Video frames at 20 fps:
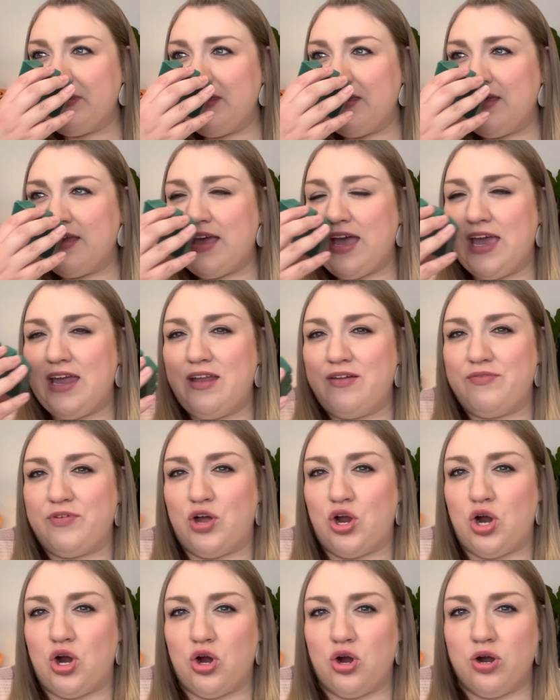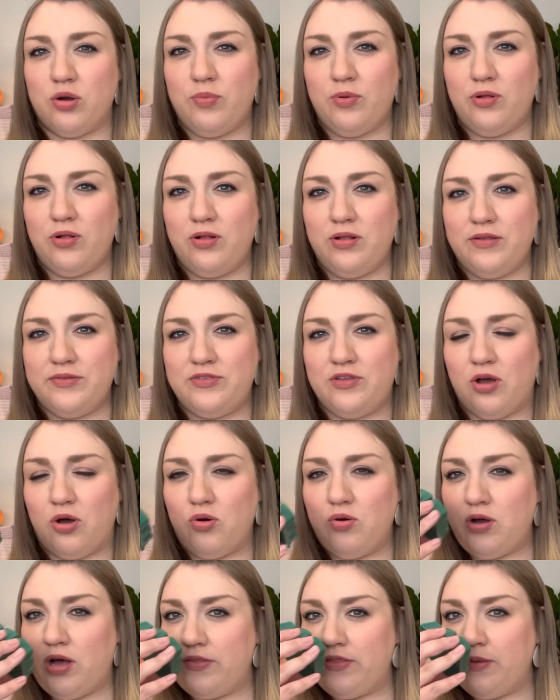kind of herbal
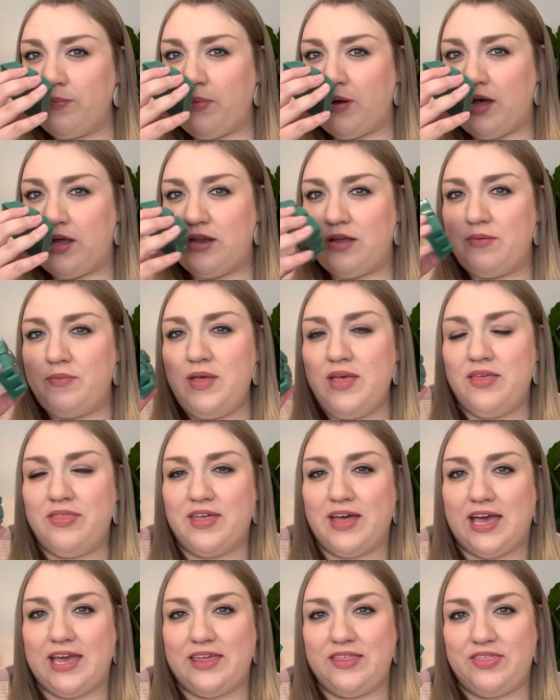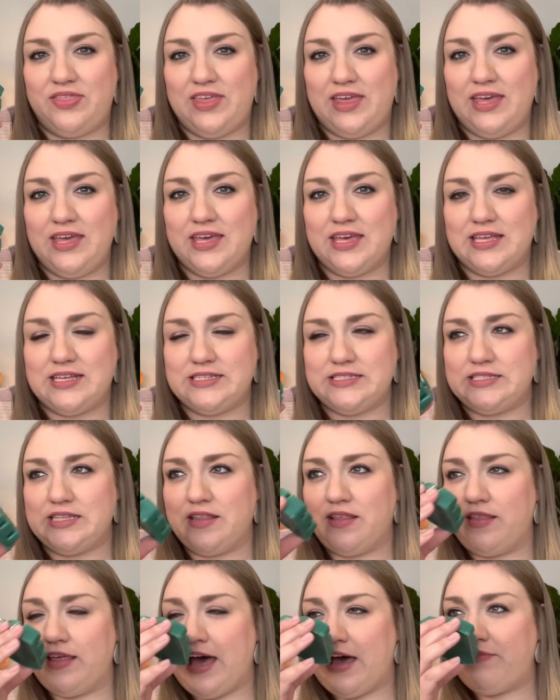note on the bottom that I think is the
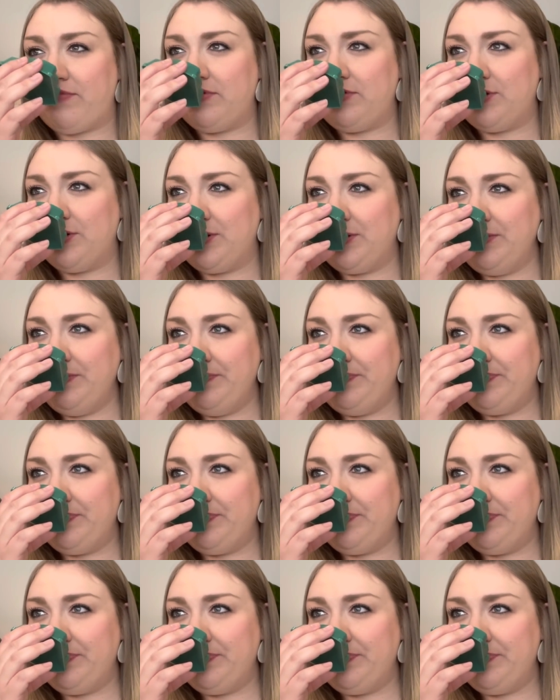lavender.